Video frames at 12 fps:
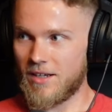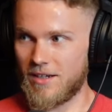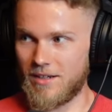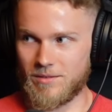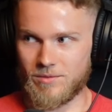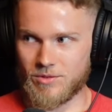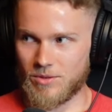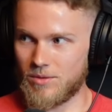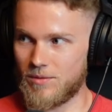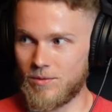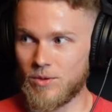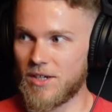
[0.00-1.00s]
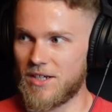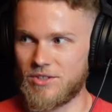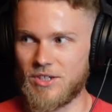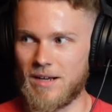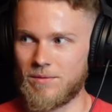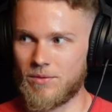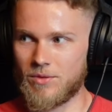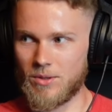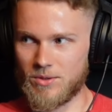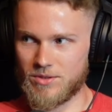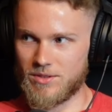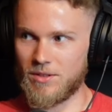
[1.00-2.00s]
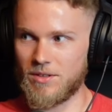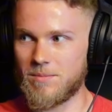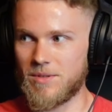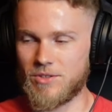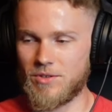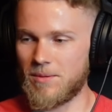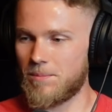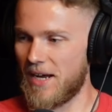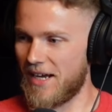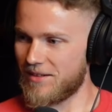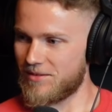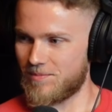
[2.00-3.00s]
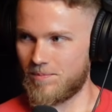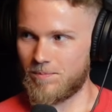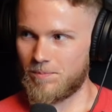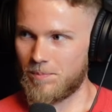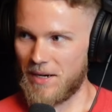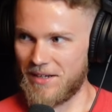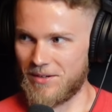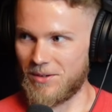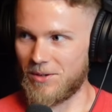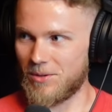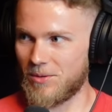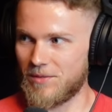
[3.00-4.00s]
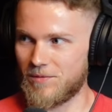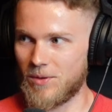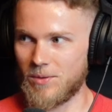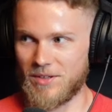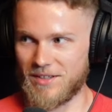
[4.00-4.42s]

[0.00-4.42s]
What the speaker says: And so if you look at a javelin thrower still image, their back is bent all the way forward.